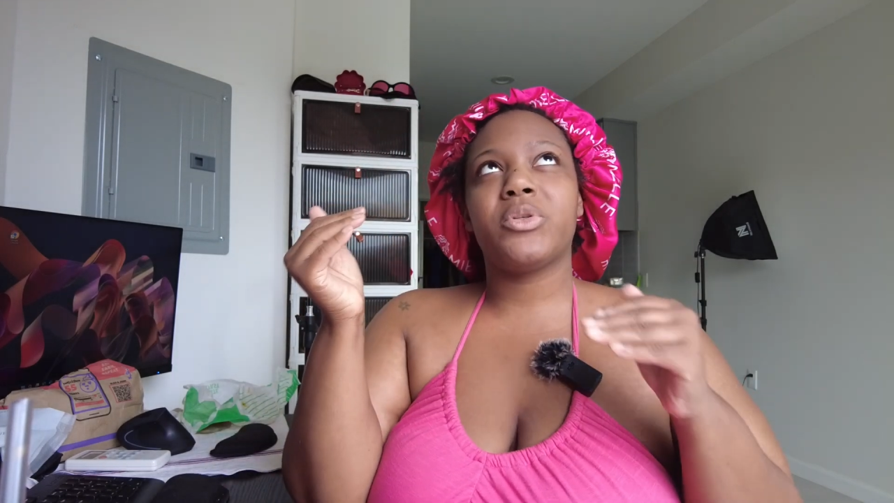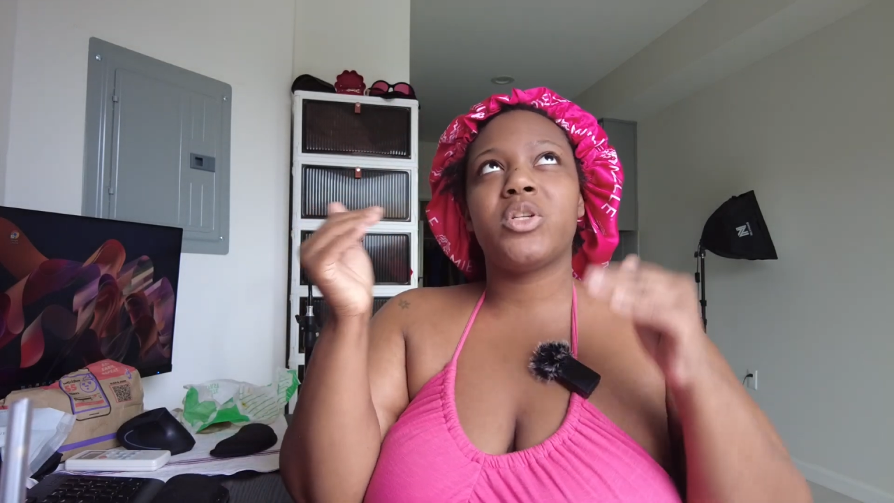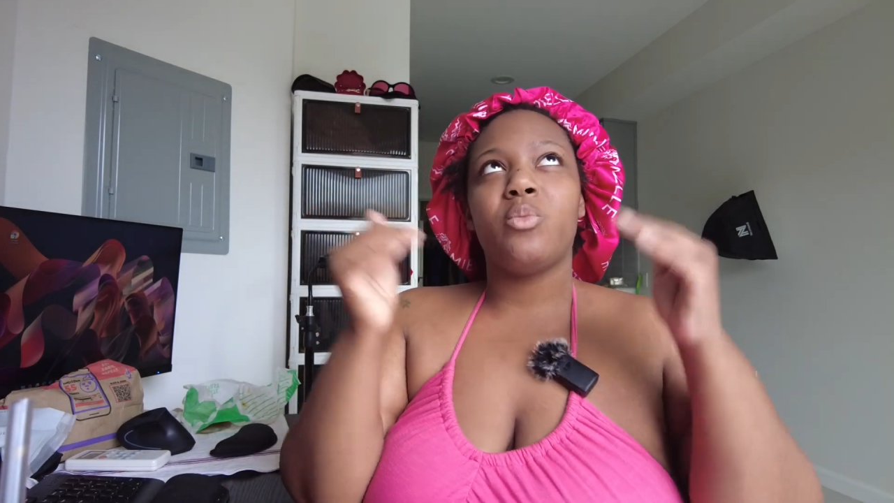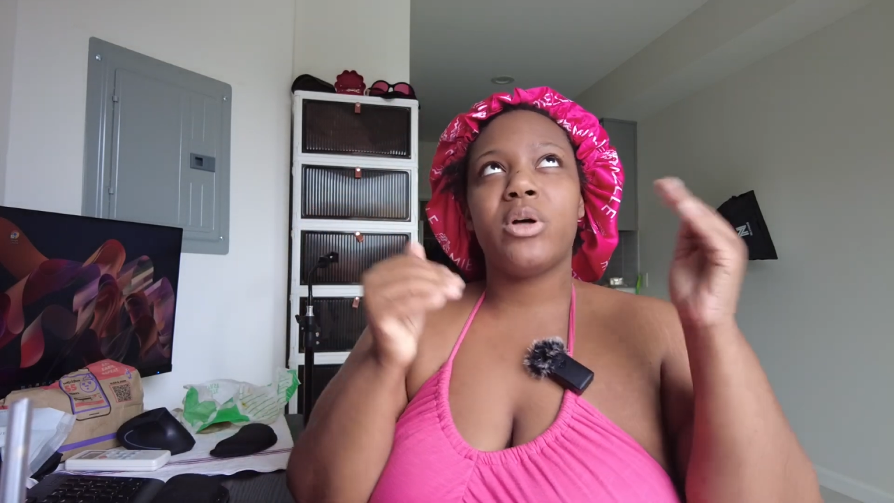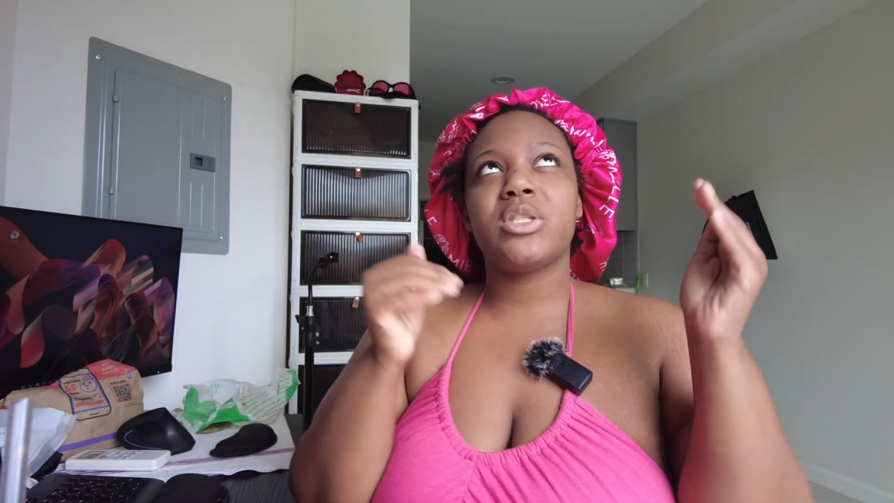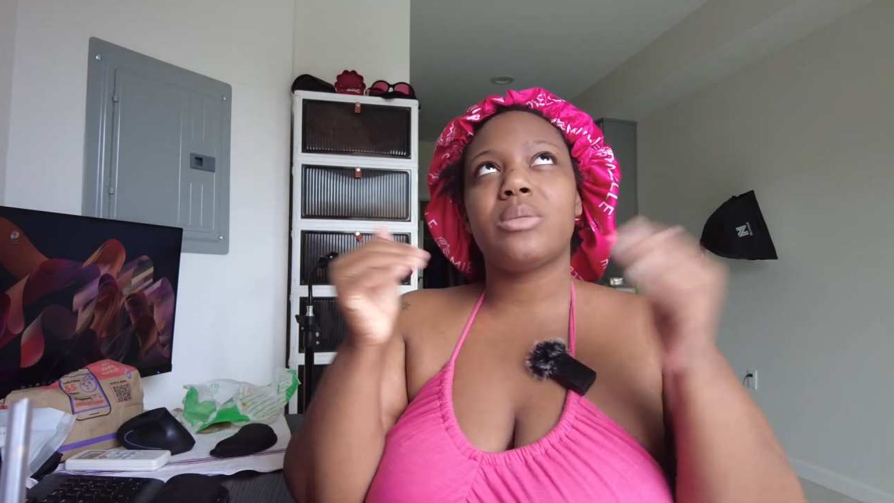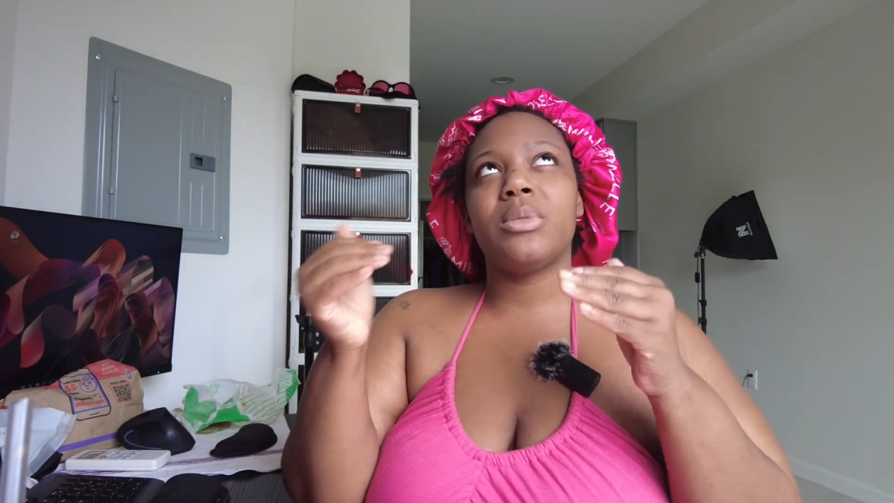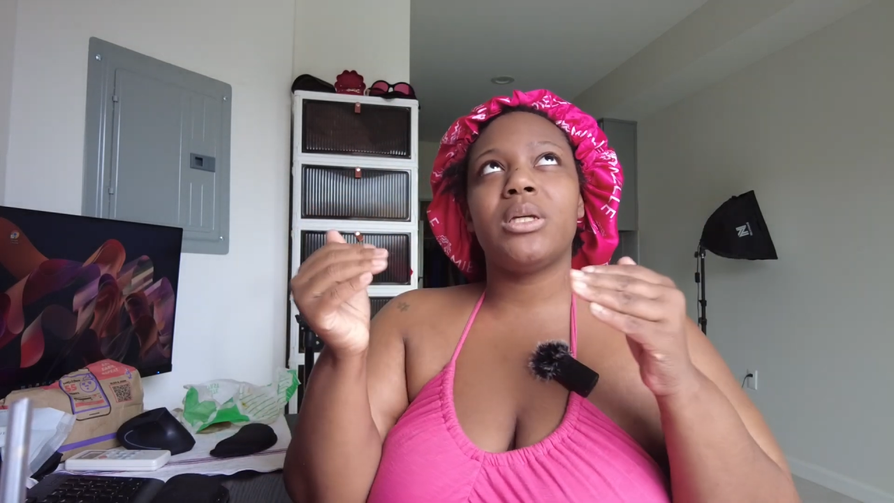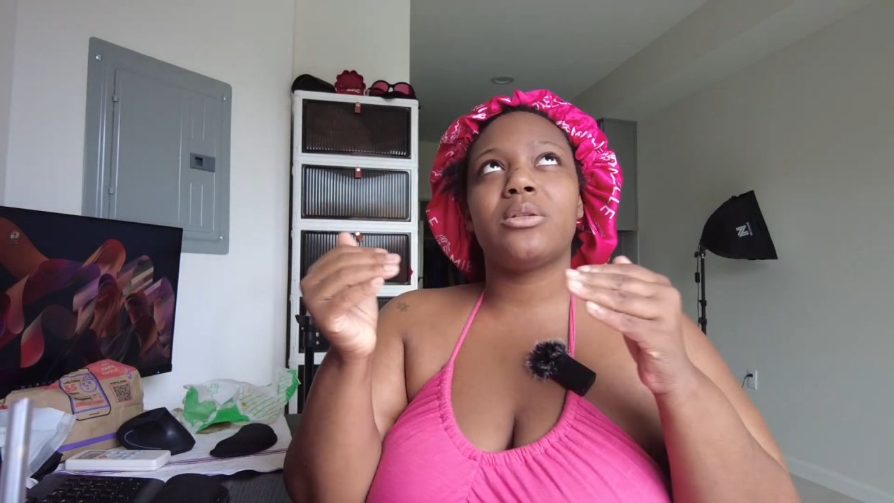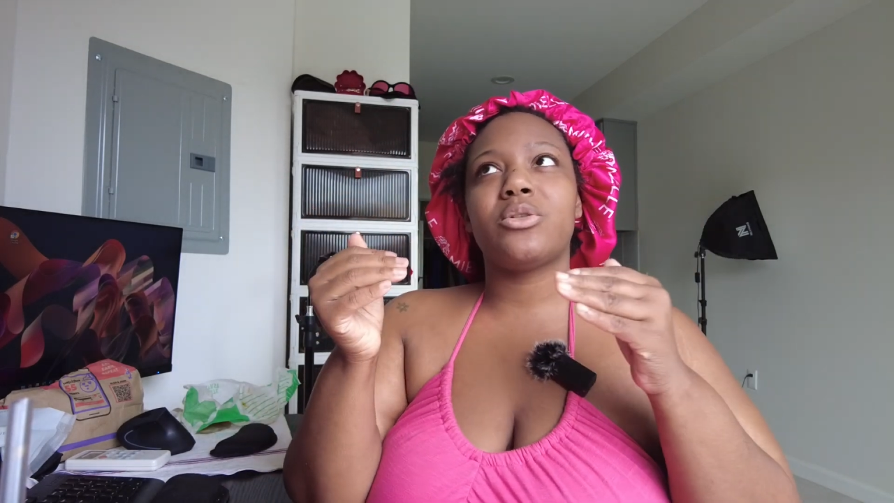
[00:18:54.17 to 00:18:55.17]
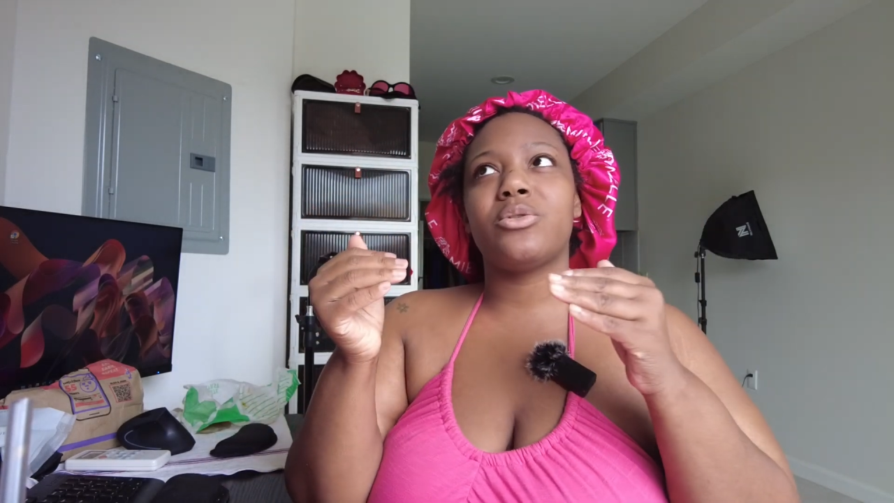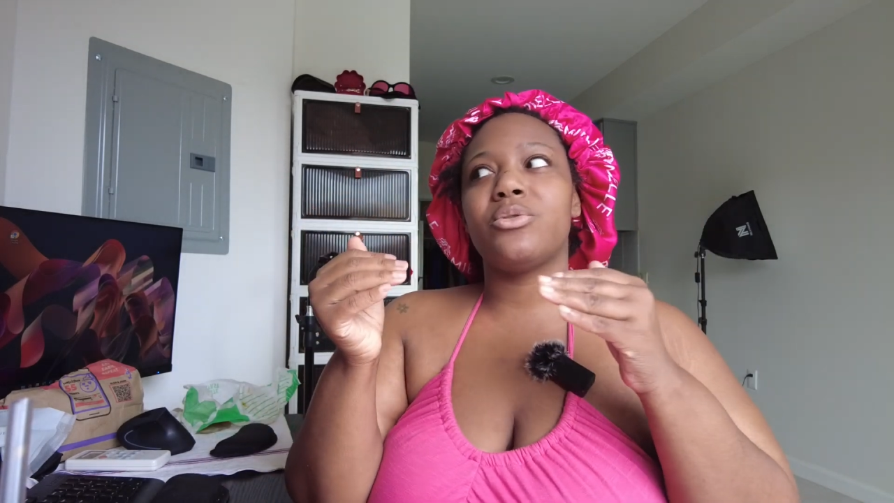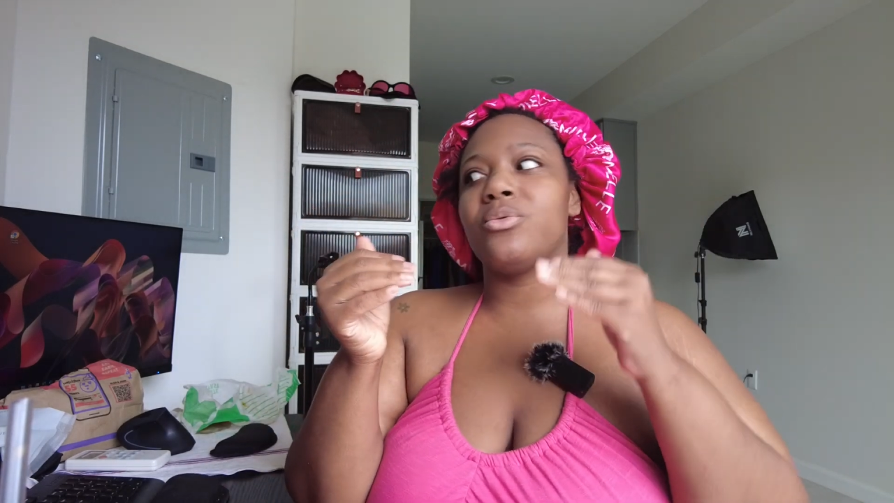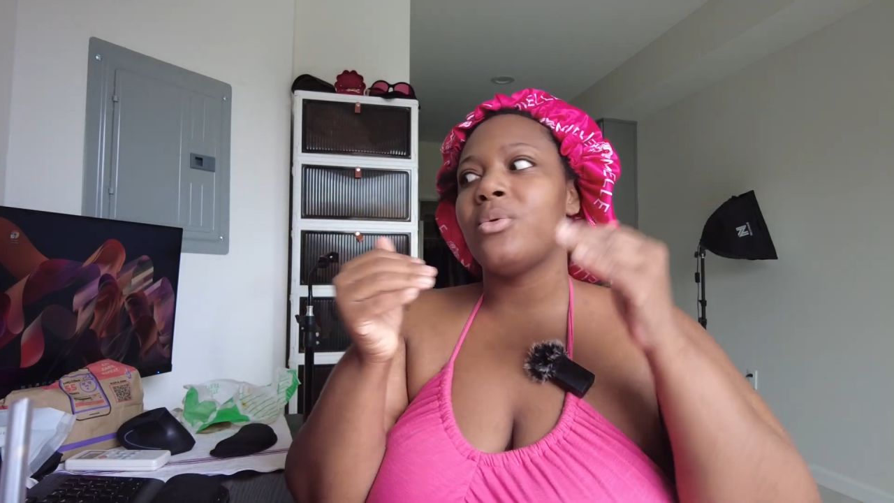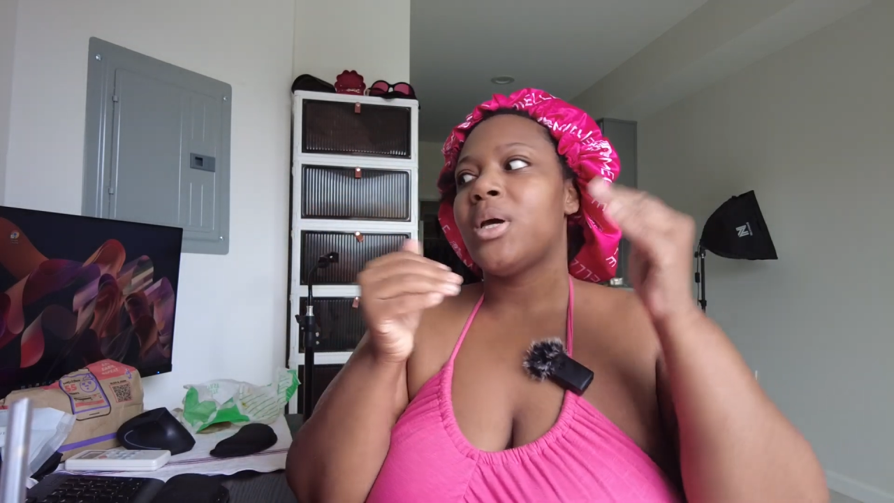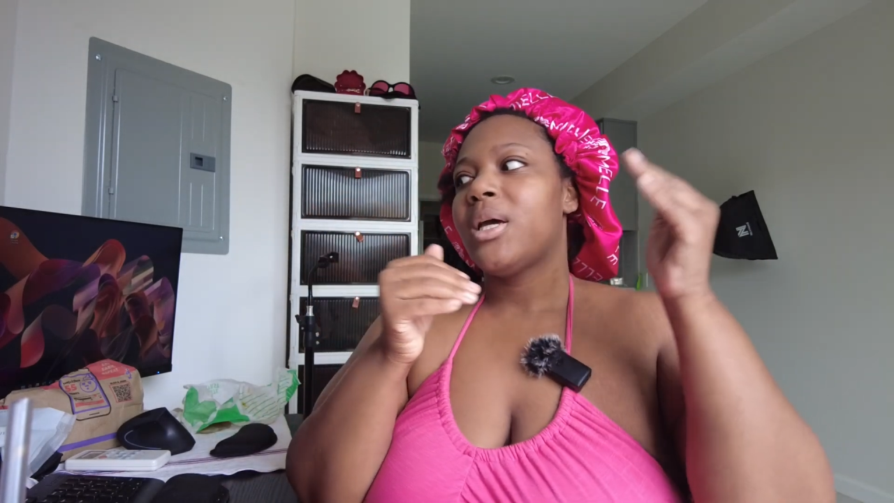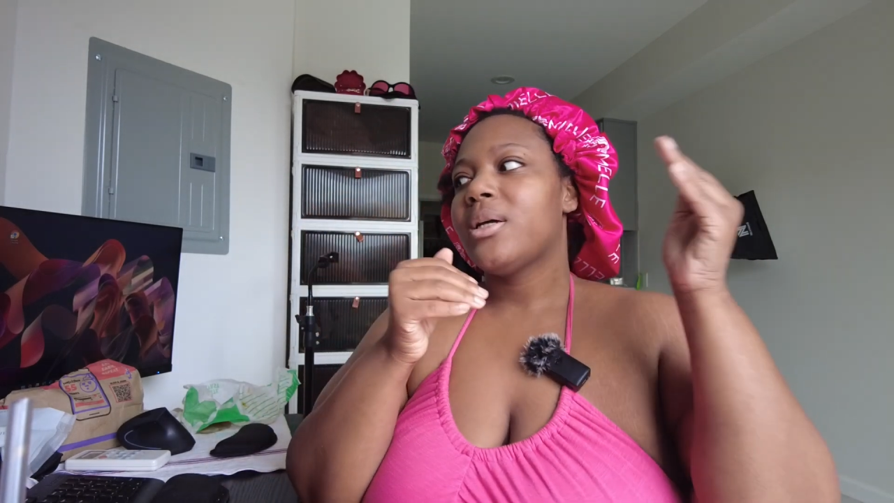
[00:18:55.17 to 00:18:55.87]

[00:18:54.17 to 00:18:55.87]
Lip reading: She wants me to